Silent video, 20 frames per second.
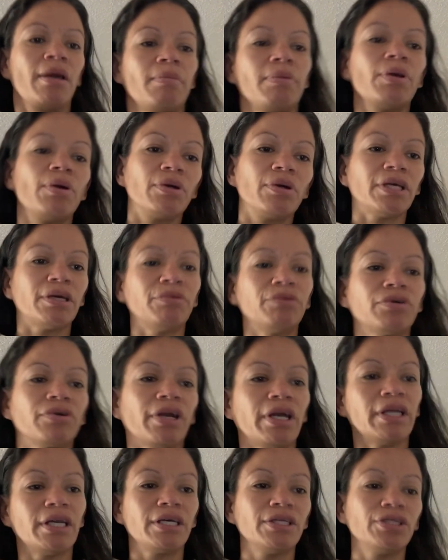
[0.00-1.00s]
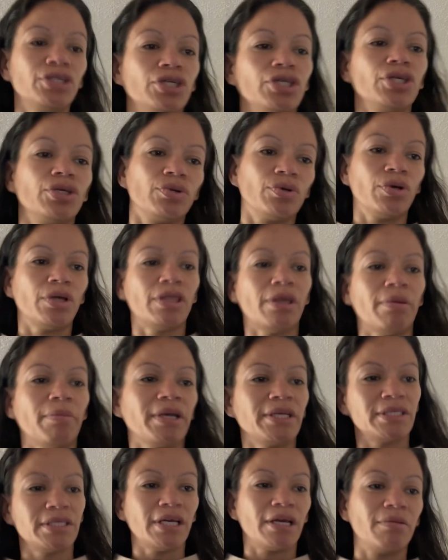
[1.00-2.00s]
Behold, I will grant unto you that
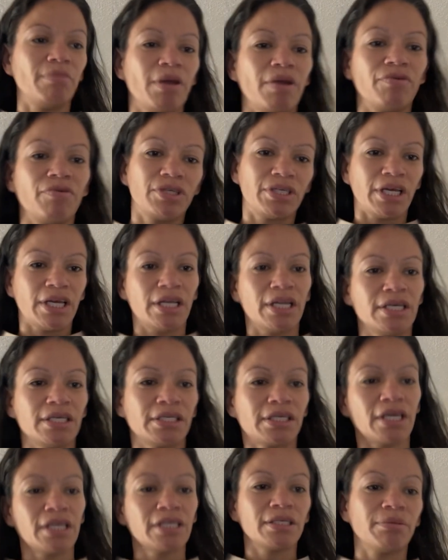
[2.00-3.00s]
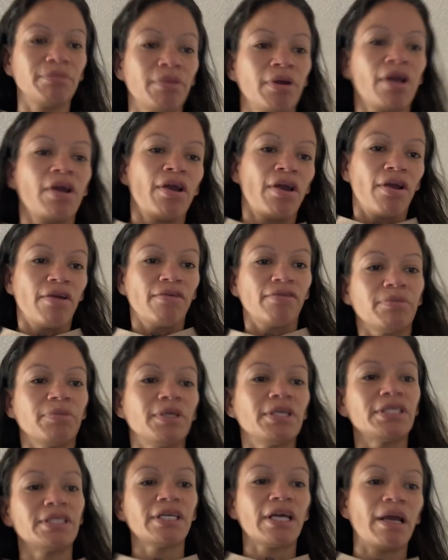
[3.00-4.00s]
my son may retain his kingdom from
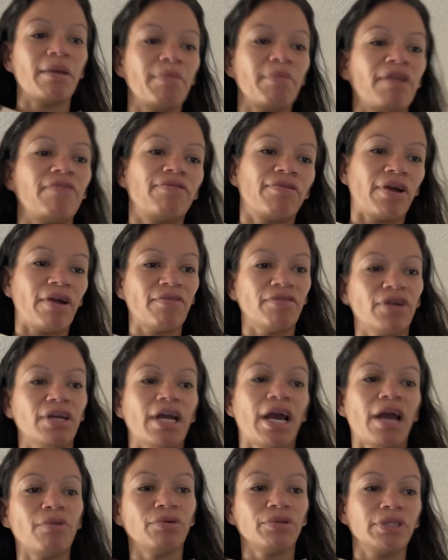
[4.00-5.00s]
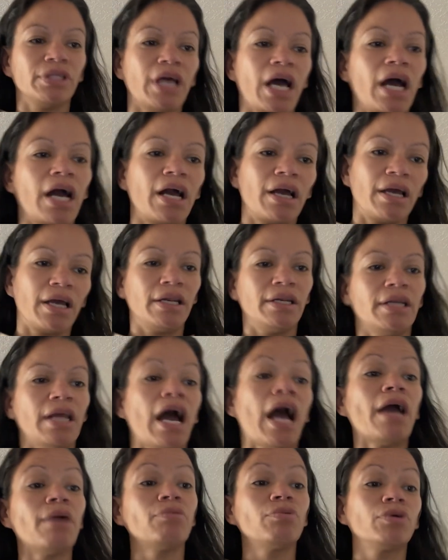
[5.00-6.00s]
this time and forever, and
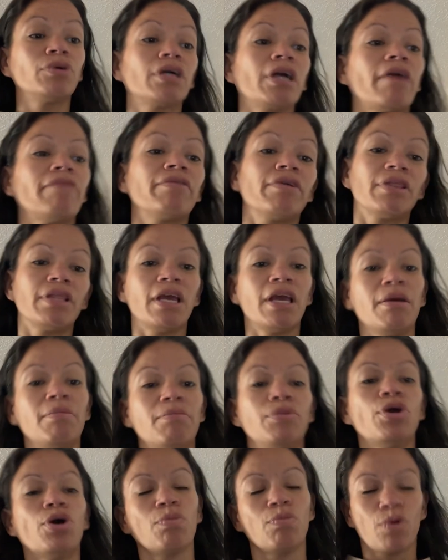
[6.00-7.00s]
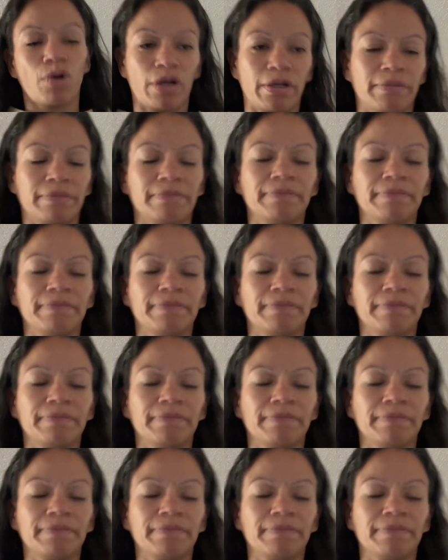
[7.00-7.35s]
I will govern him no more.